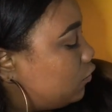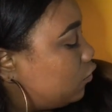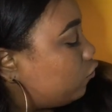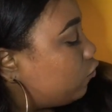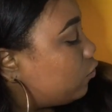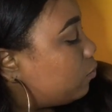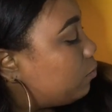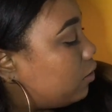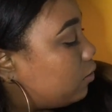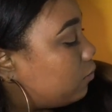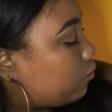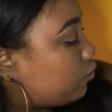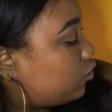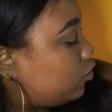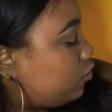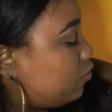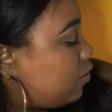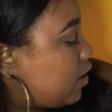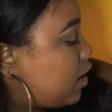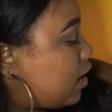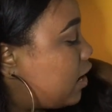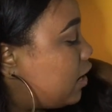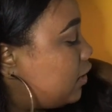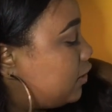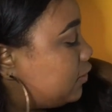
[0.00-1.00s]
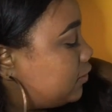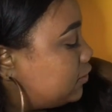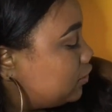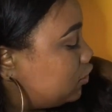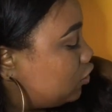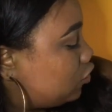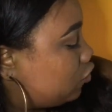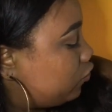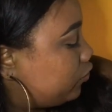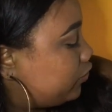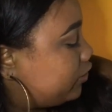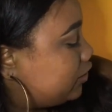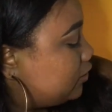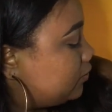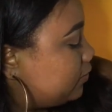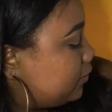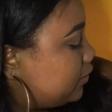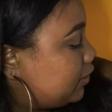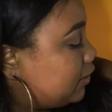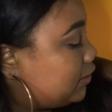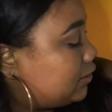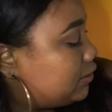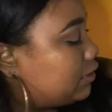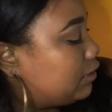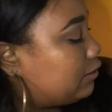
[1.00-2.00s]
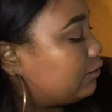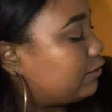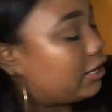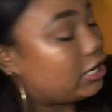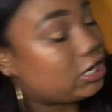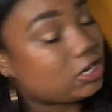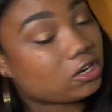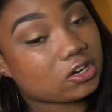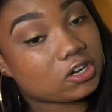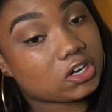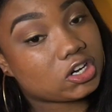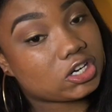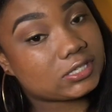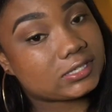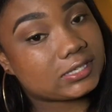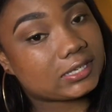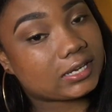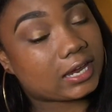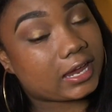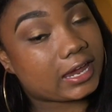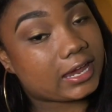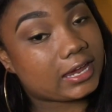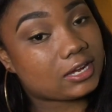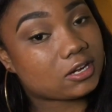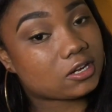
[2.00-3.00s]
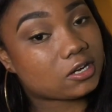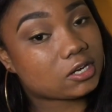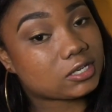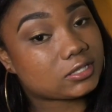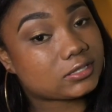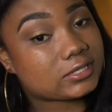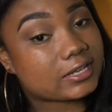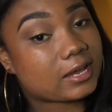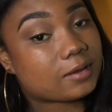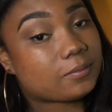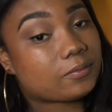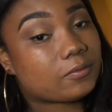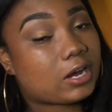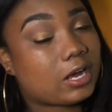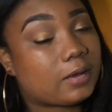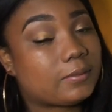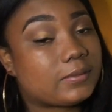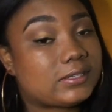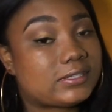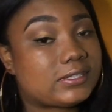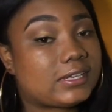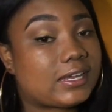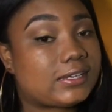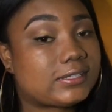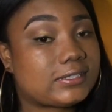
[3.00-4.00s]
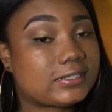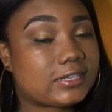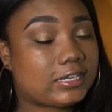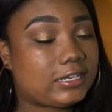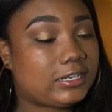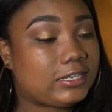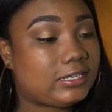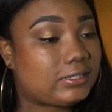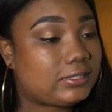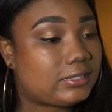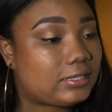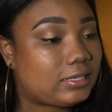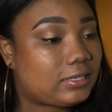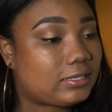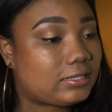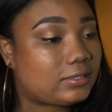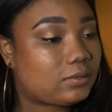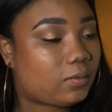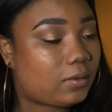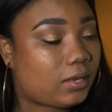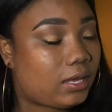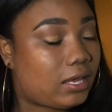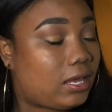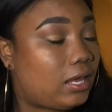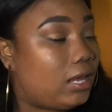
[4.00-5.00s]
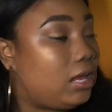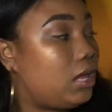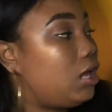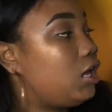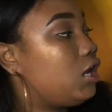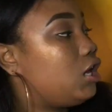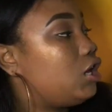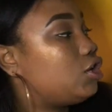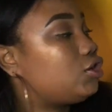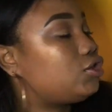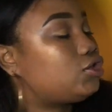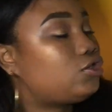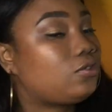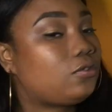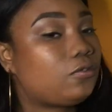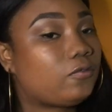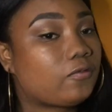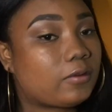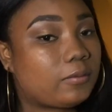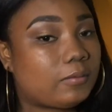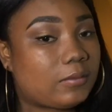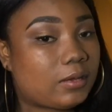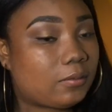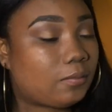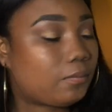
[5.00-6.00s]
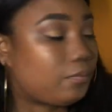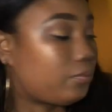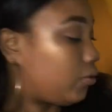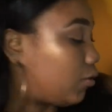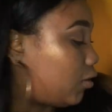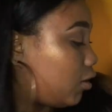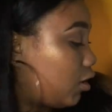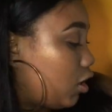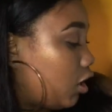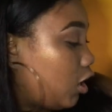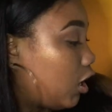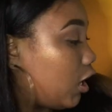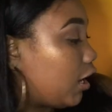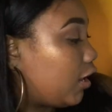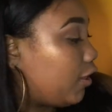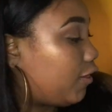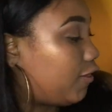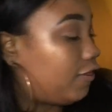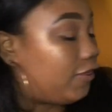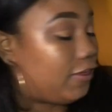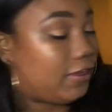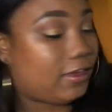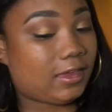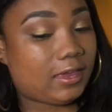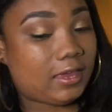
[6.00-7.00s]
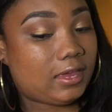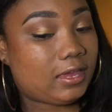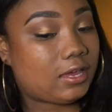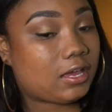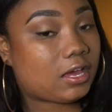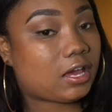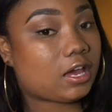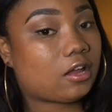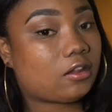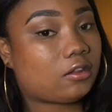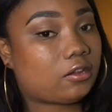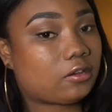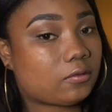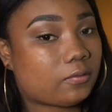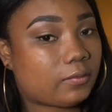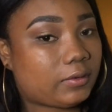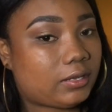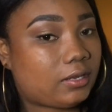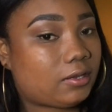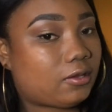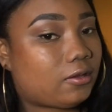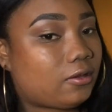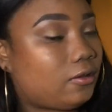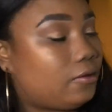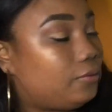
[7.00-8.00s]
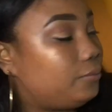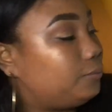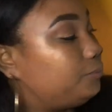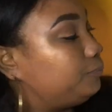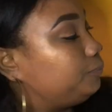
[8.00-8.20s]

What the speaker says: remember, you guys, Christmas, Lakers, Gators, I promise that's the easiest way to remember the color wheel.